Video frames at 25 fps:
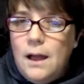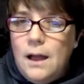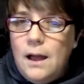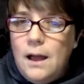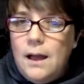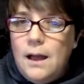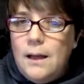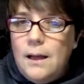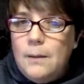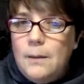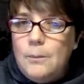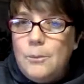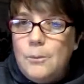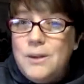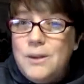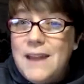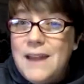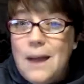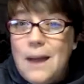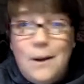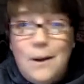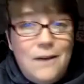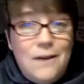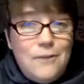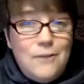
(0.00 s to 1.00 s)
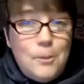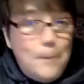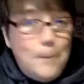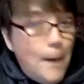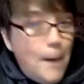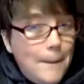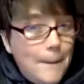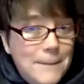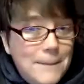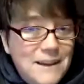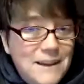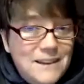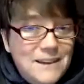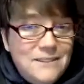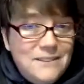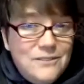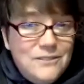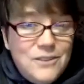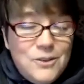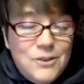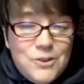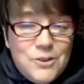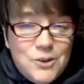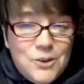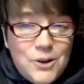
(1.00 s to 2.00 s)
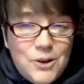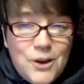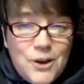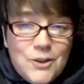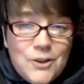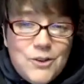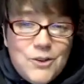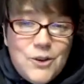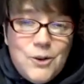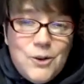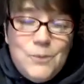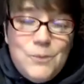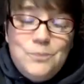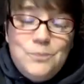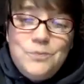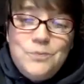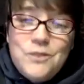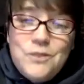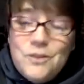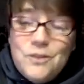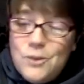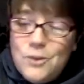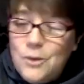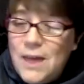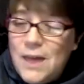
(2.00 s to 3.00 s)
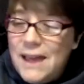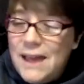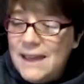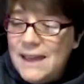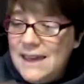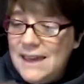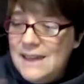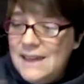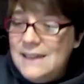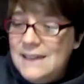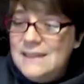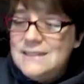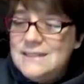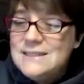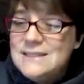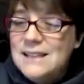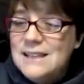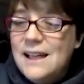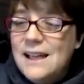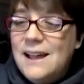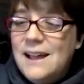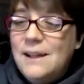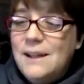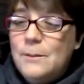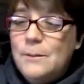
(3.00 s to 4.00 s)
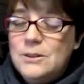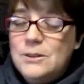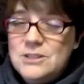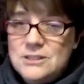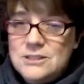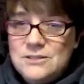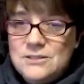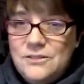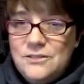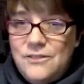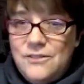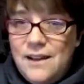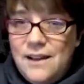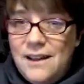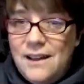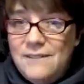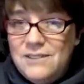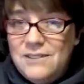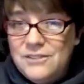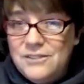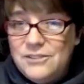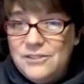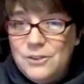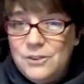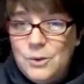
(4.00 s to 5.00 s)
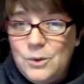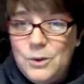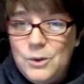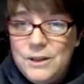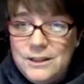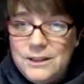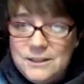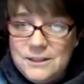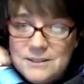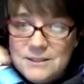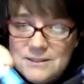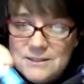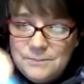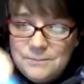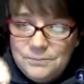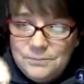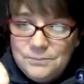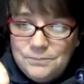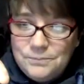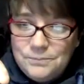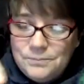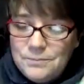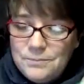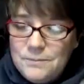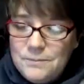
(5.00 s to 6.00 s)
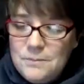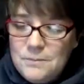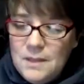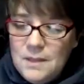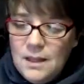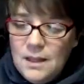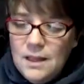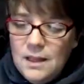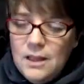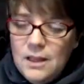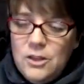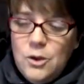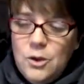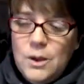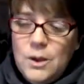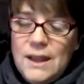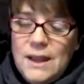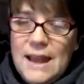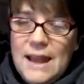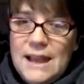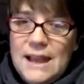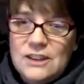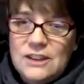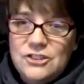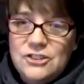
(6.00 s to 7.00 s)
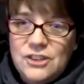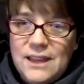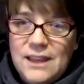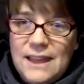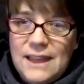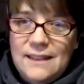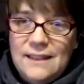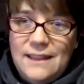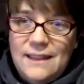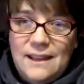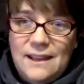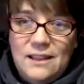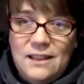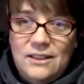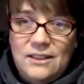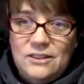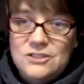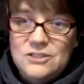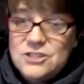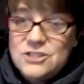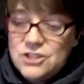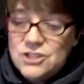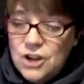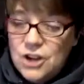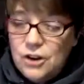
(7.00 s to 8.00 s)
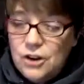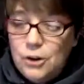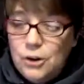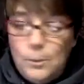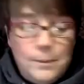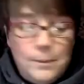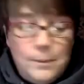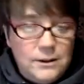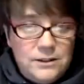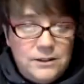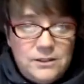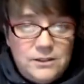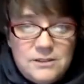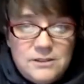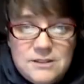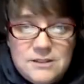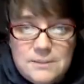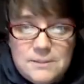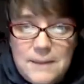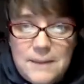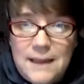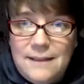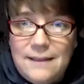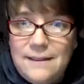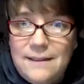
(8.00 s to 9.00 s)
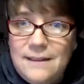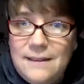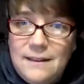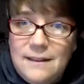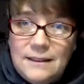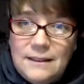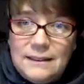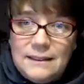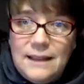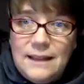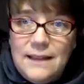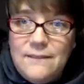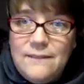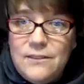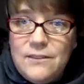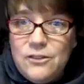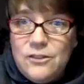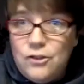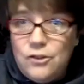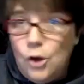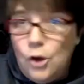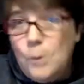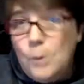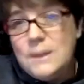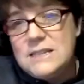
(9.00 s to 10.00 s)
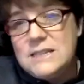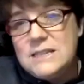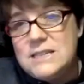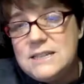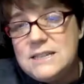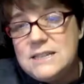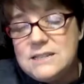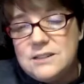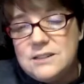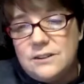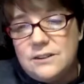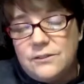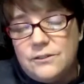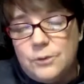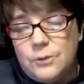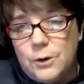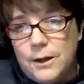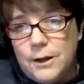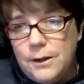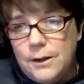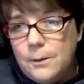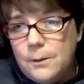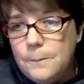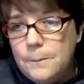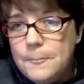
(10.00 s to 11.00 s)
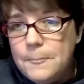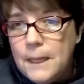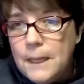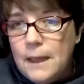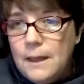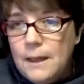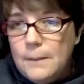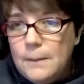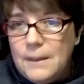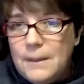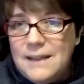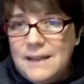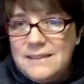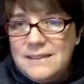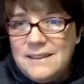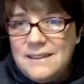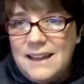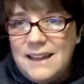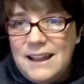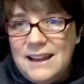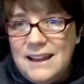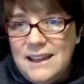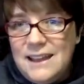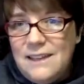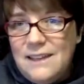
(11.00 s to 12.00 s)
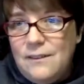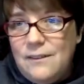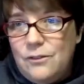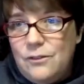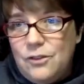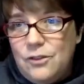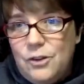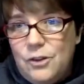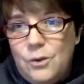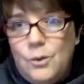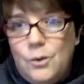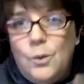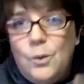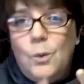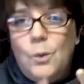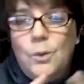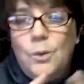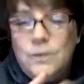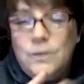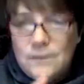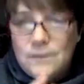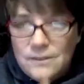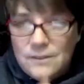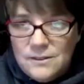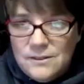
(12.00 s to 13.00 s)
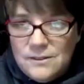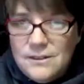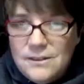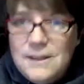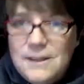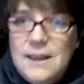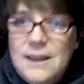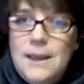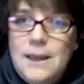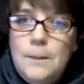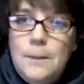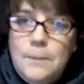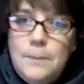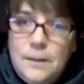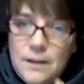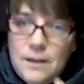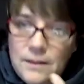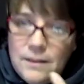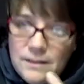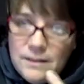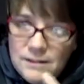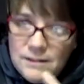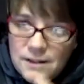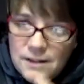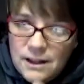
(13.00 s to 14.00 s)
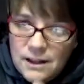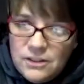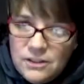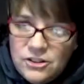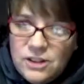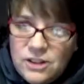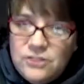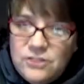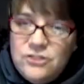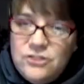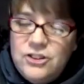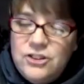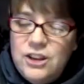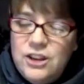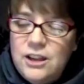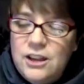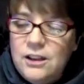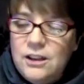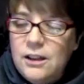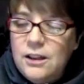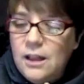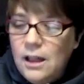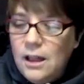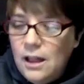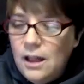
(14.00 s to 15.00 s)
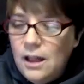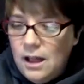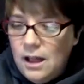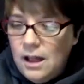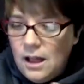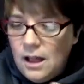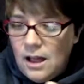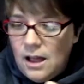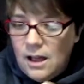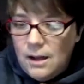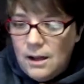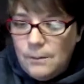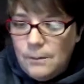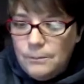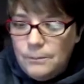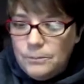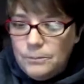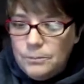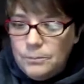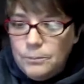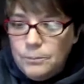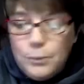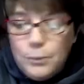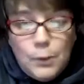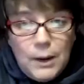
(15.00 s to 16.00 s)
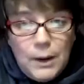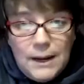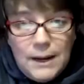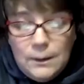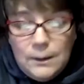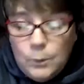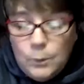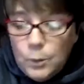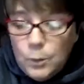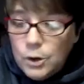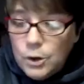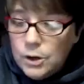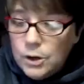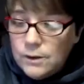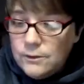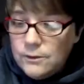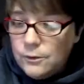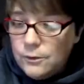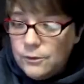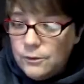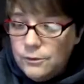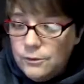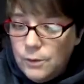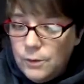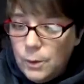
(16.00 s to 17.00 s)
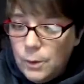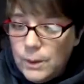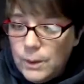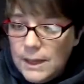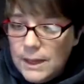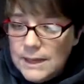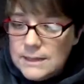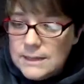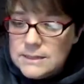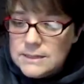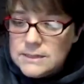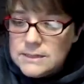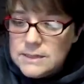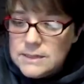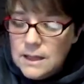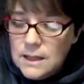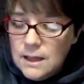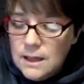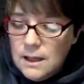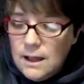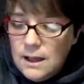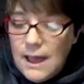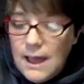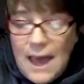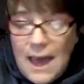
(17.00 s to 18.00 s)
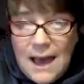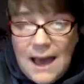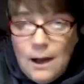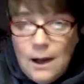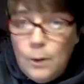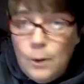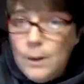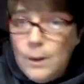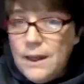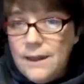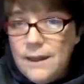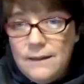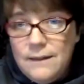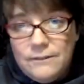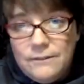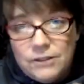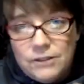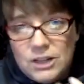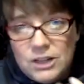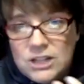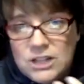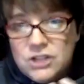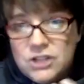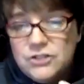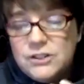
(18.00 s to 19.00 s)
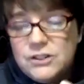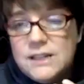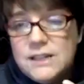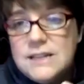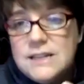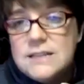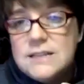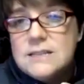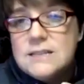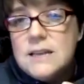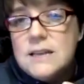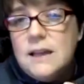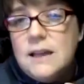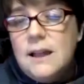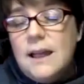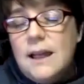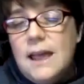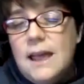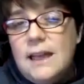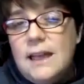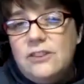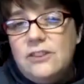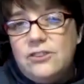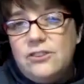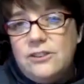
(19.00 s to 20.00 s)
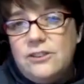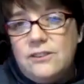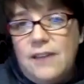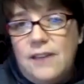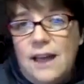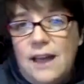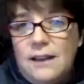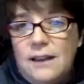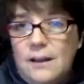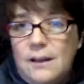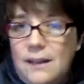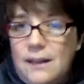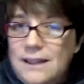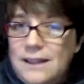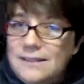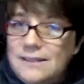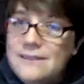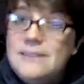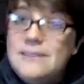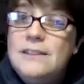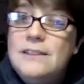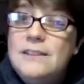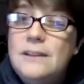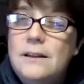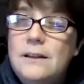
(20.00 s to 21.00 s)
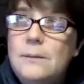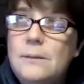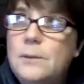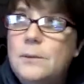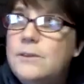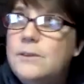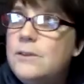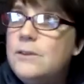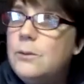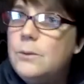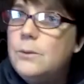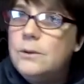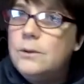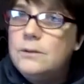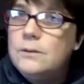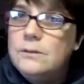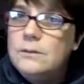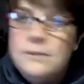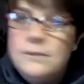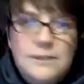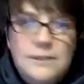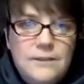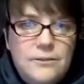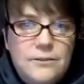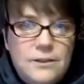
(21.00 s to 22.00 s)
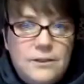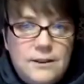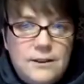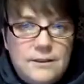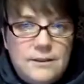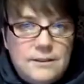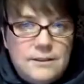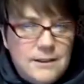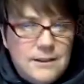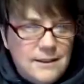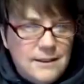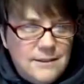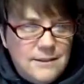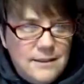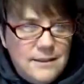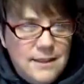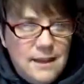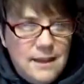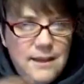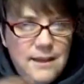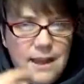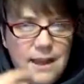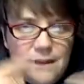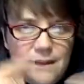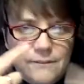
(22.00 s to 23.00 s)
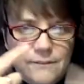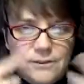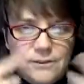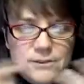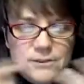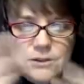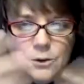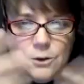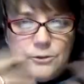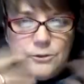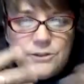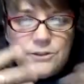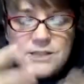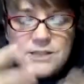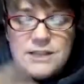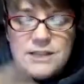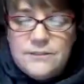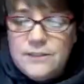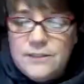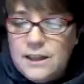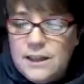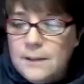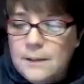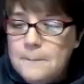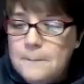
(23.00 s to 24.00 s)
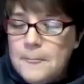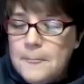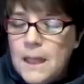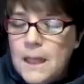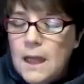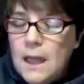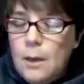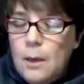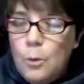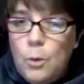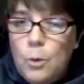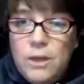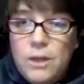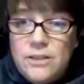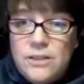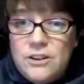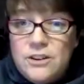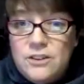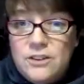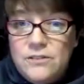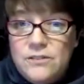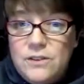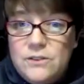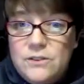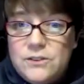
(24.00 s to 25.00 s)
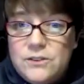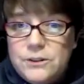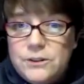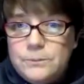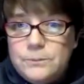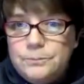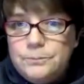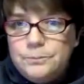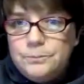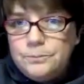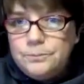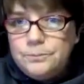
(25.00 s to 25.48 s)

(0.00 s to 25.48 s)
We now have a puppy diffuser also. So that kids line, which is 5 different oils, you can actually get like a little starter bundle to make life so much easier for you, because it kind of gives you the sleep, the digestion, brain work, so focus, Owie for injuries. It just kind of, and what's the other one? Snifflies. Did I say that? Yeah, for sniffling with a diffuser.